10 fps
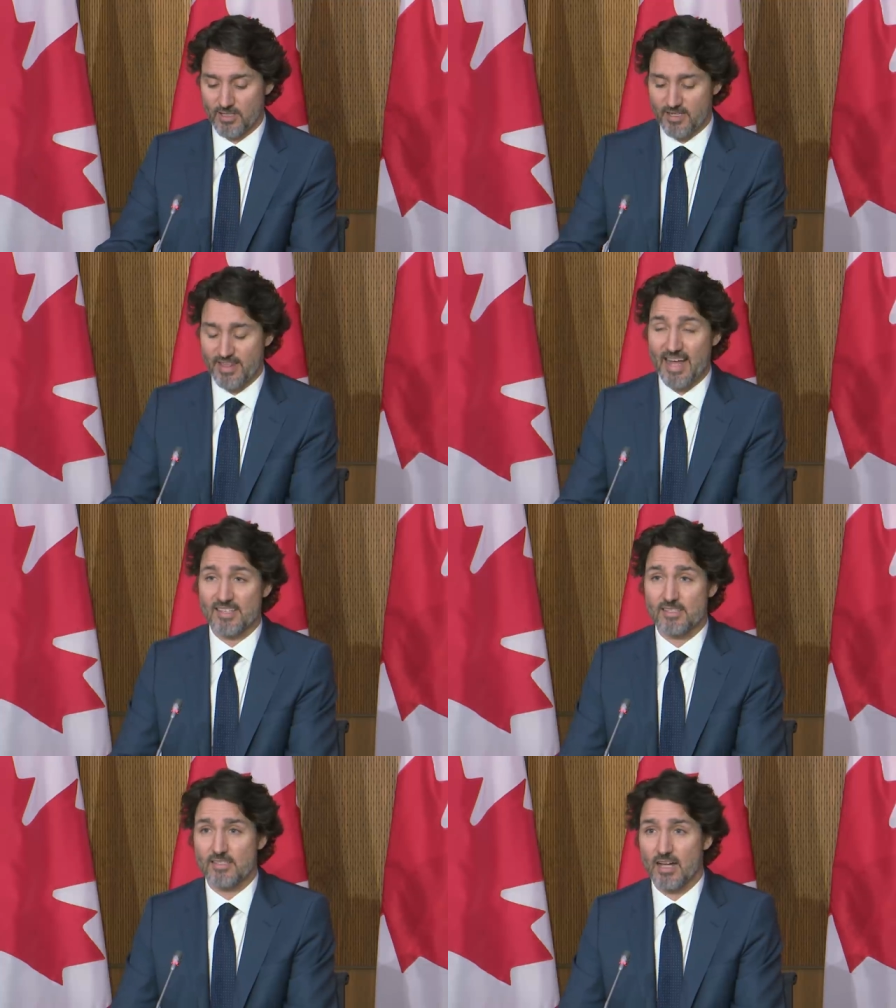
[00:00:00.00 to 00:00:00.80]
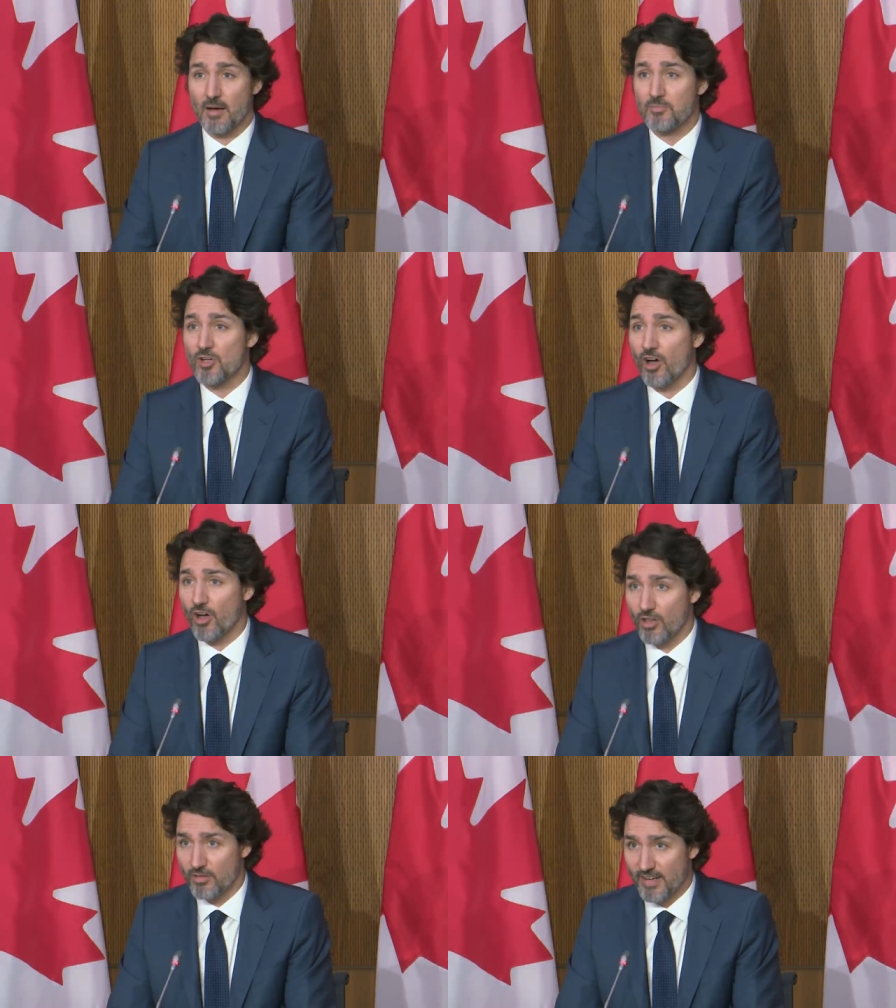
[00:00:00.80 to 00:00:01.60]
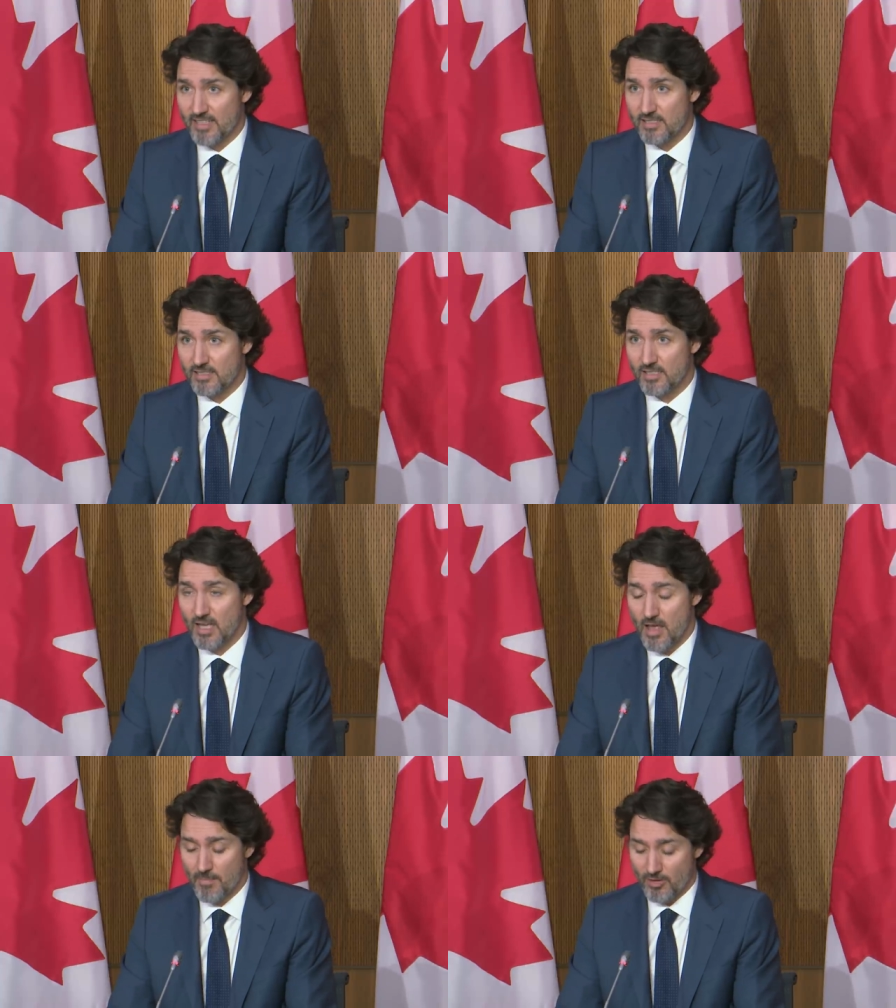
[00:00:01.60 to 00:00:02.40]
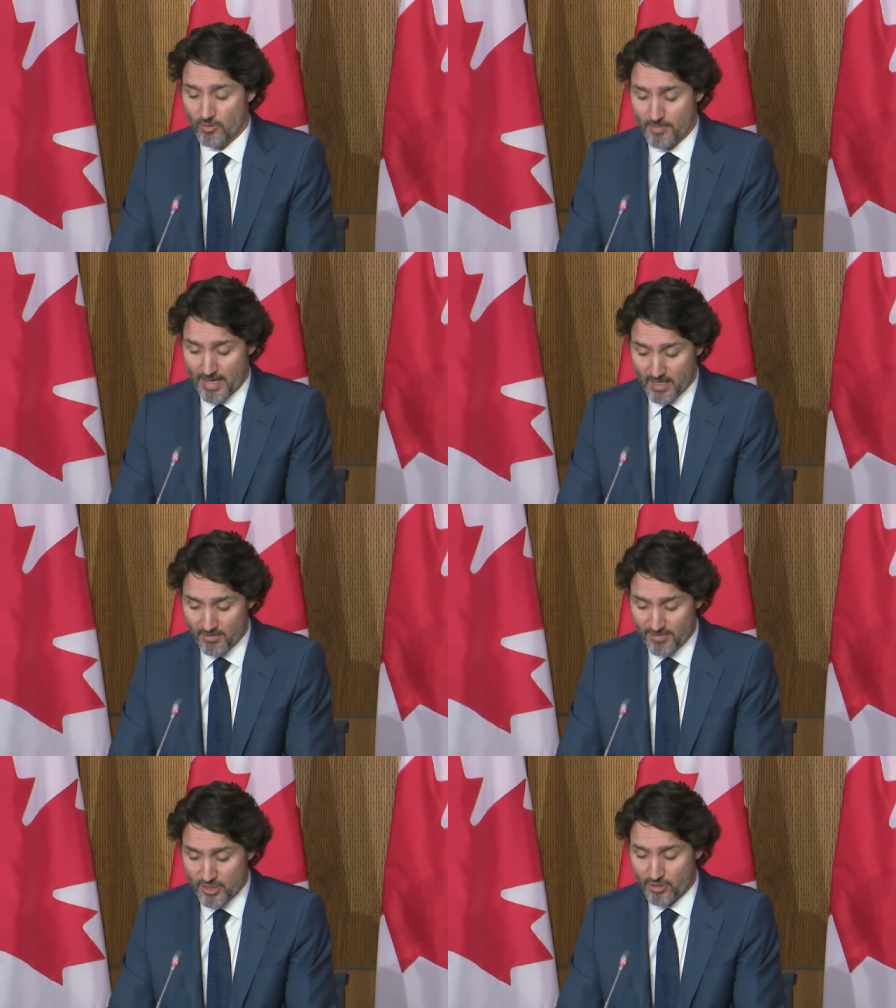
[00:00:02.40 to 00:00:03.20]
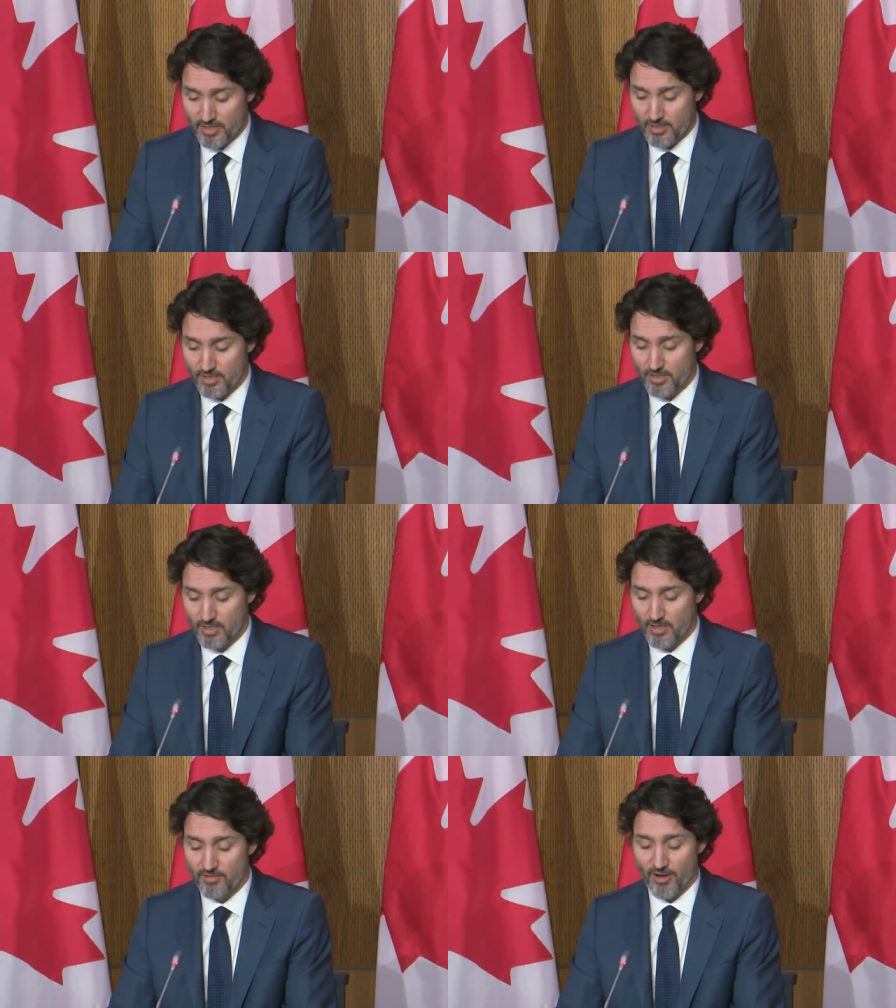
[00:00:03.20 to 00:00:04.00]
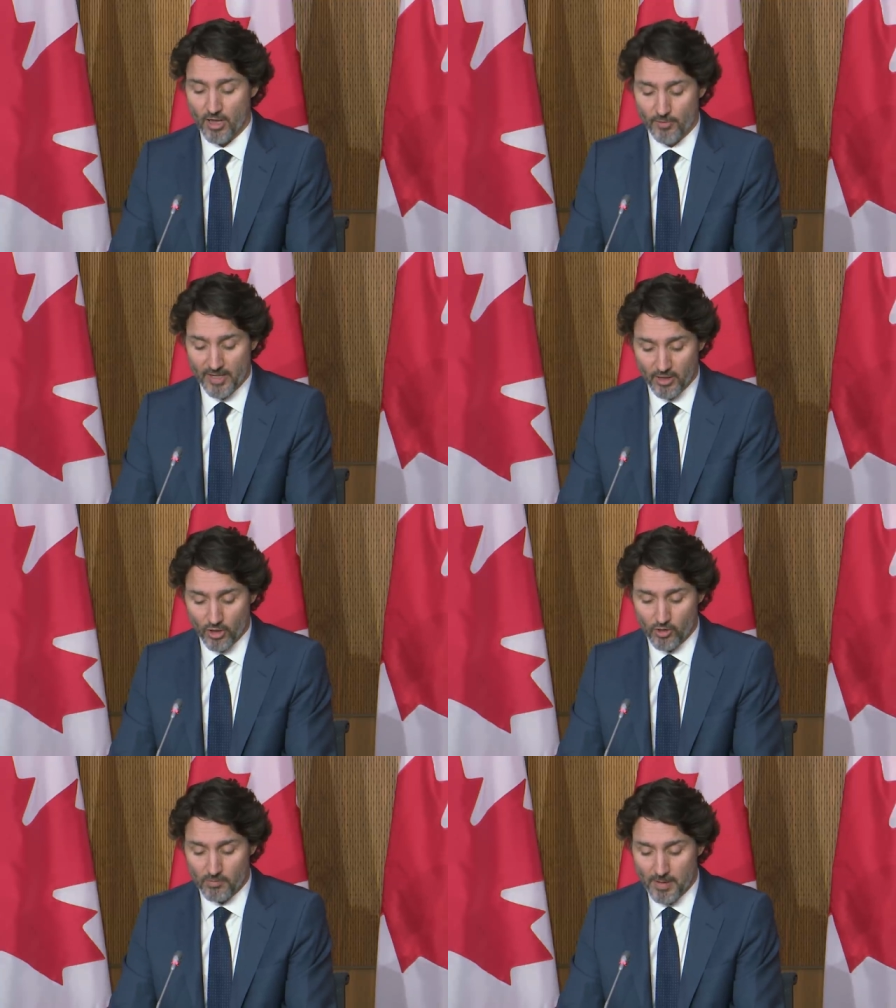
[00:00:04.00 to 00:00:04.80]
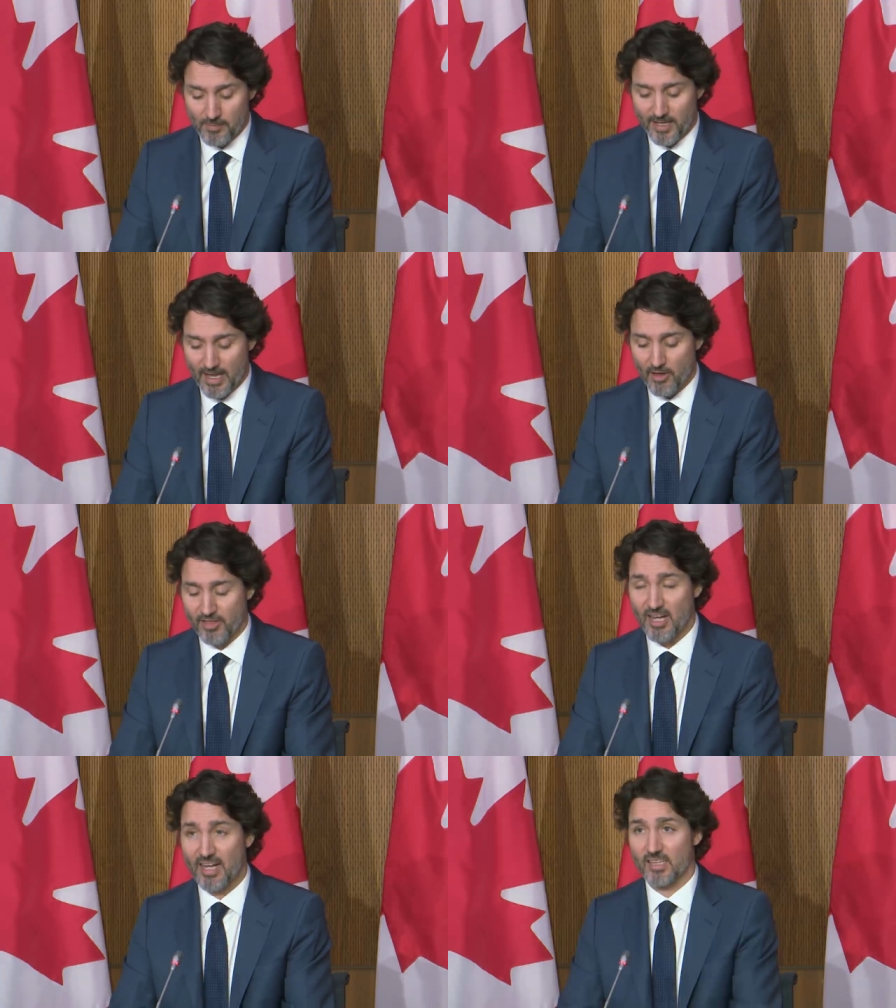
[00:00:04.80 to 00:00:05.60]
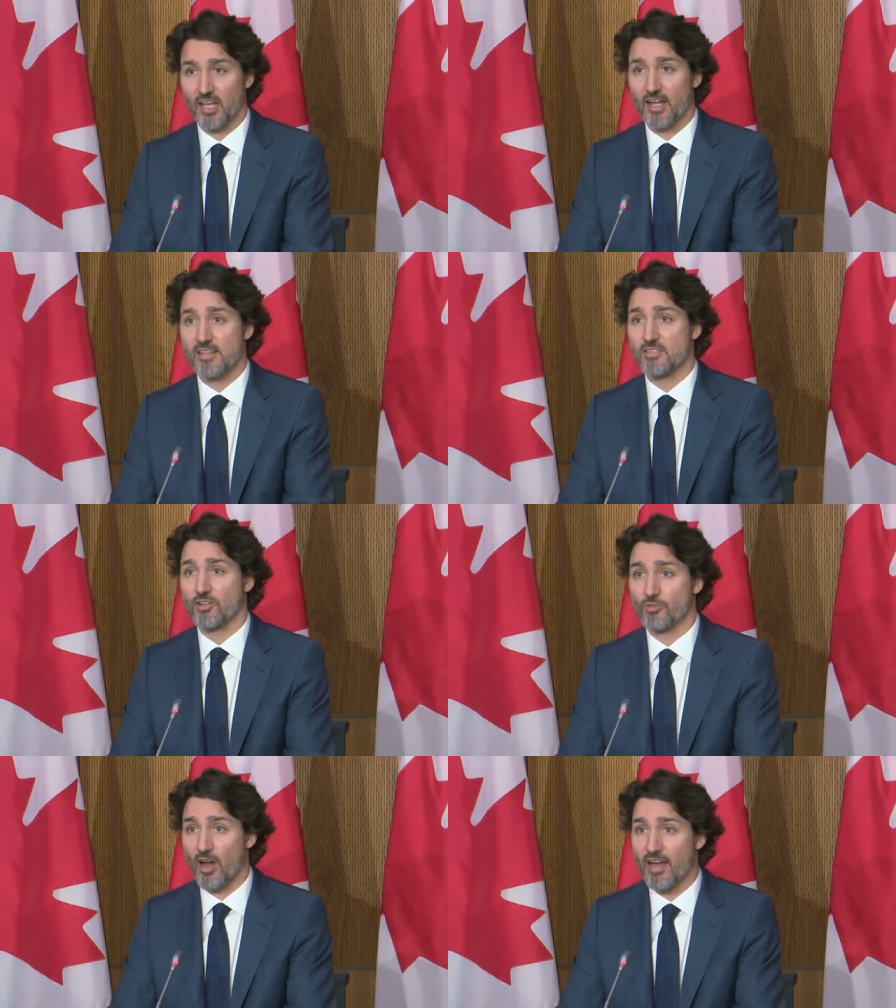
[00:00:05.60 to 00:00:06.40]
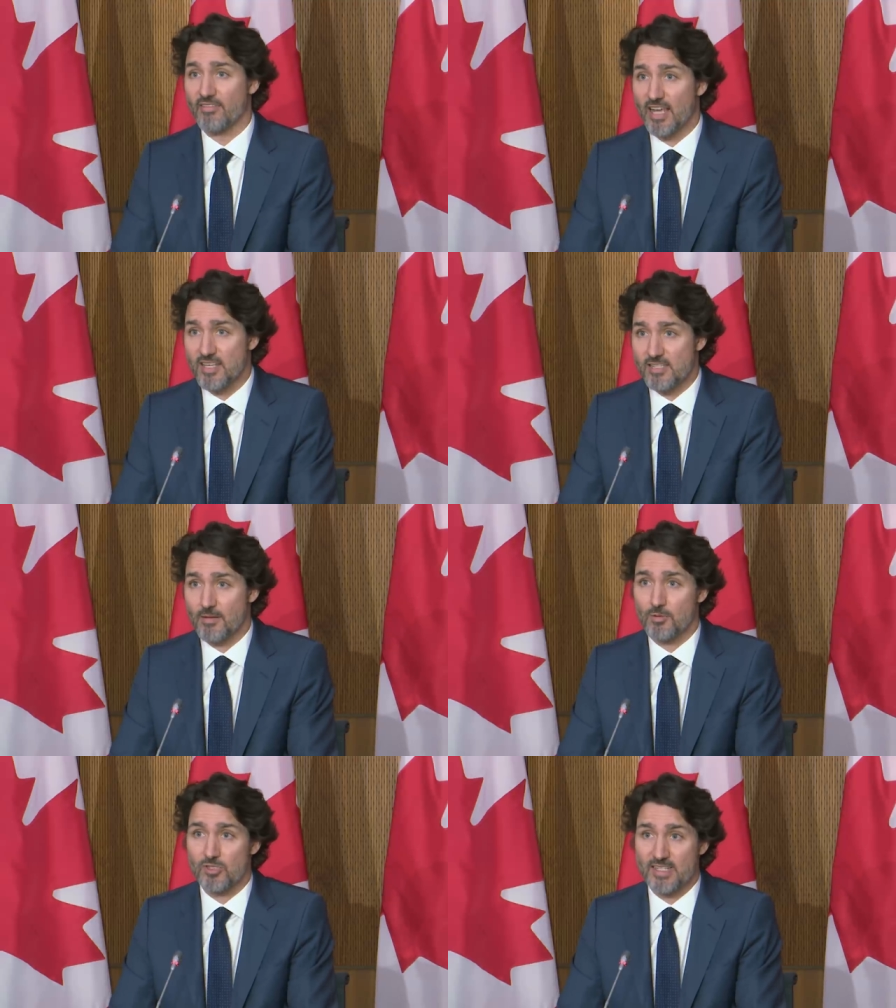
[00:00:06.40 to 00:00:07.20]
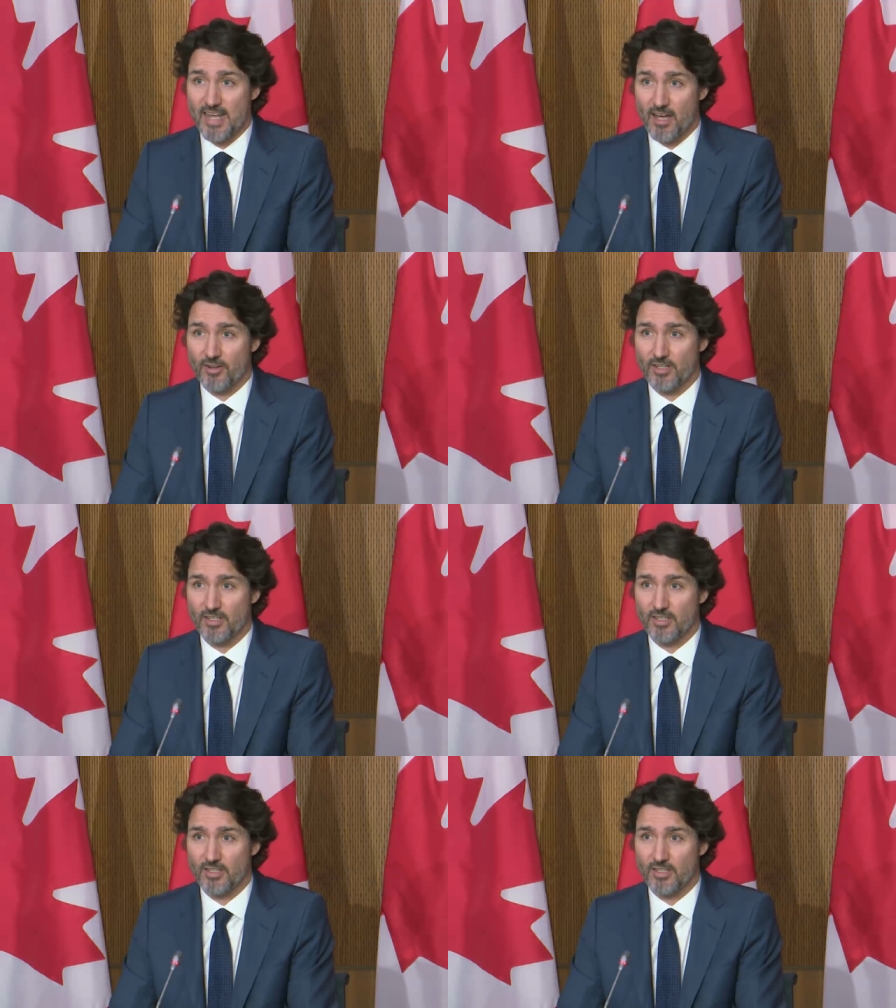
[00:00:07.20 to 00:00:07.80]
And that's up to all of us by remaining vigilant, following local public health guidelines to drive case numbers down,